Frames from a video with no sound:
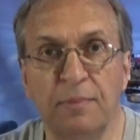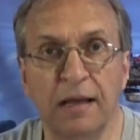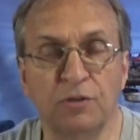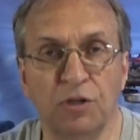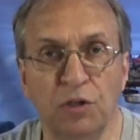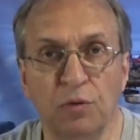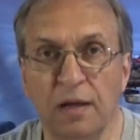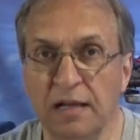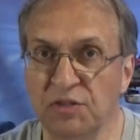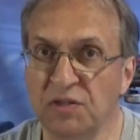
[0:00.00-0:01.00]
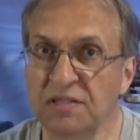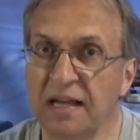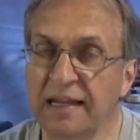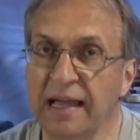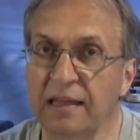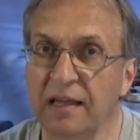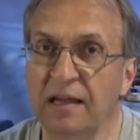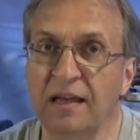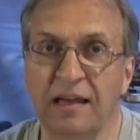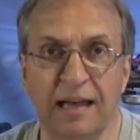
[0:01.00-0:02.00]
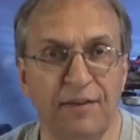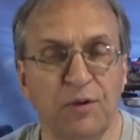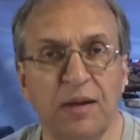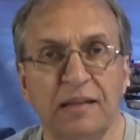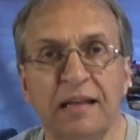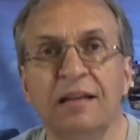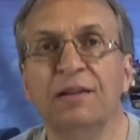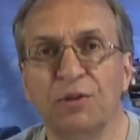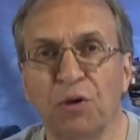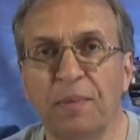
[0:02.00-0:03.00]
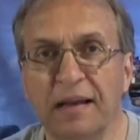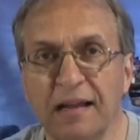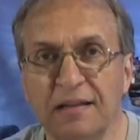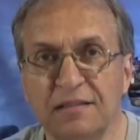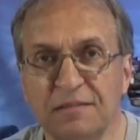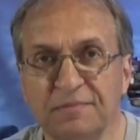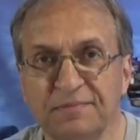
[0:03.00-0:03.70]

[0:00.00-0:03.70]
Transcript: back to you as soon as I can. Have a great day. Goodbye, guys.